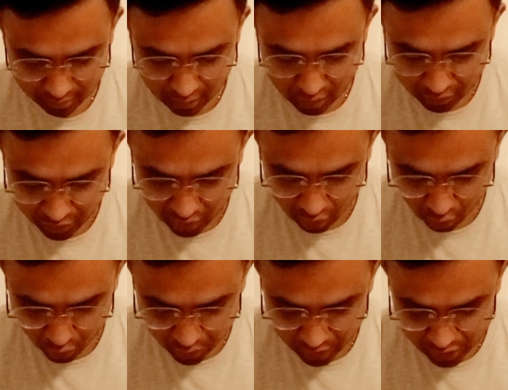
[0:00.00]
will
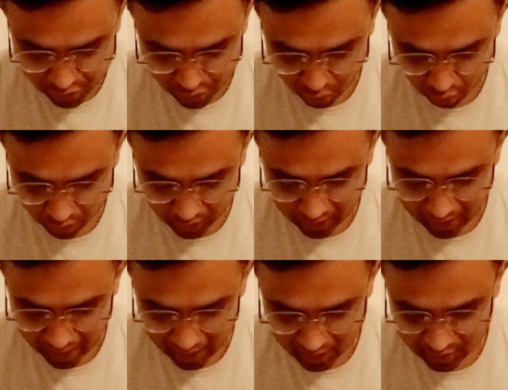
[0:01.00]
only show the
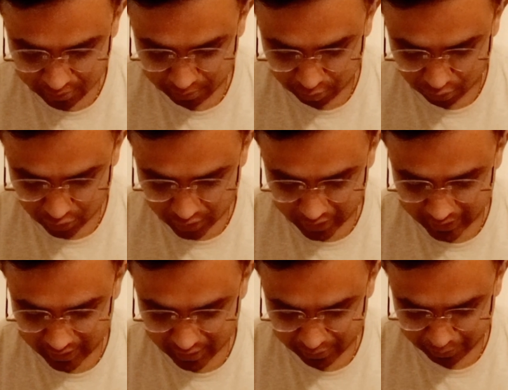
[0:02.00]
last posted
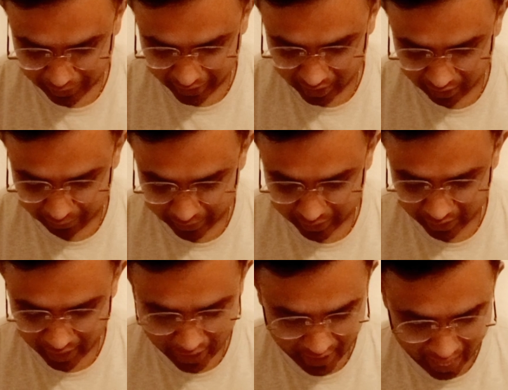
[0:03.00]
speed limit,
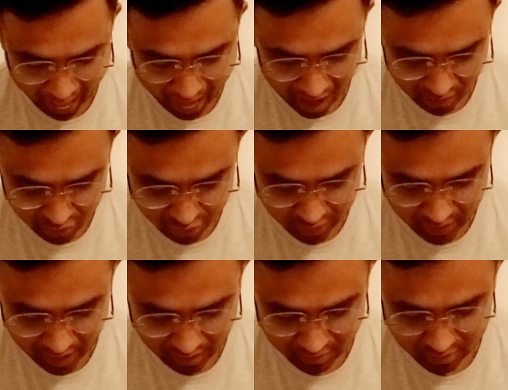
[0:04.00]
it actually
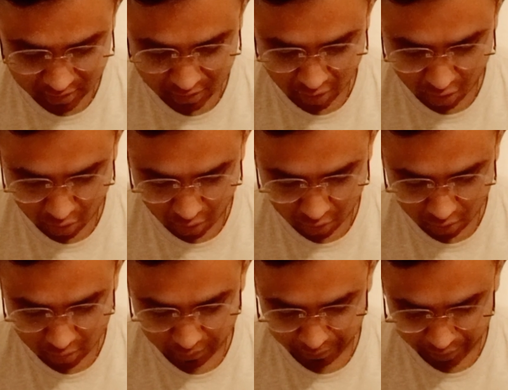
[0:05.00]
cancels
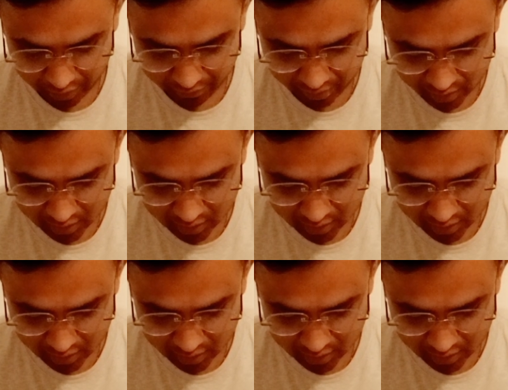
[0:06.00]
all previous